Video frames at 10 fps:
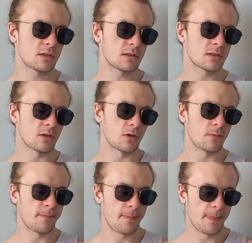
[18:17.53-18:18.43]

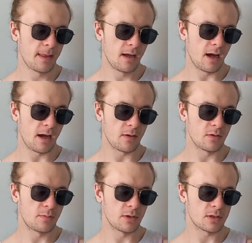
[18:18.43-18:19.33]
So I
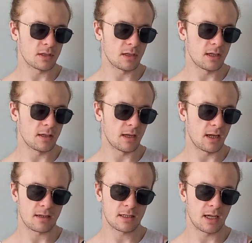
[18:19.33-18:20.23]
would personally
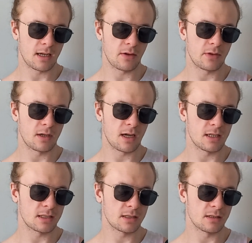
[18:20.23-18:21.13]
like take out the
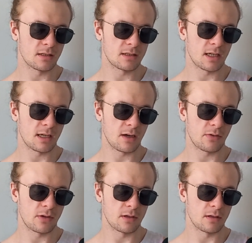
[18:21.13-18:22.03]
niacin, take
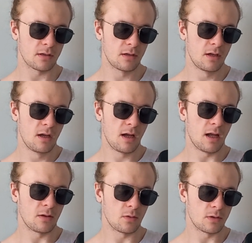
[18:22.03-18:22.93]
out the
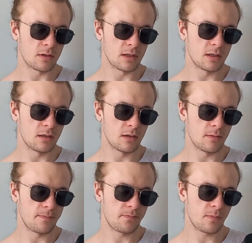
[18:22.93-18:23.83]
L-ornithine,
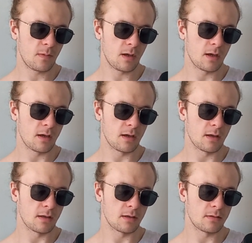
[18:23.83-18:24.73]

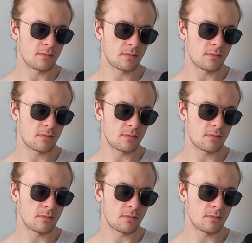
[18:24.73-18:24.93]
and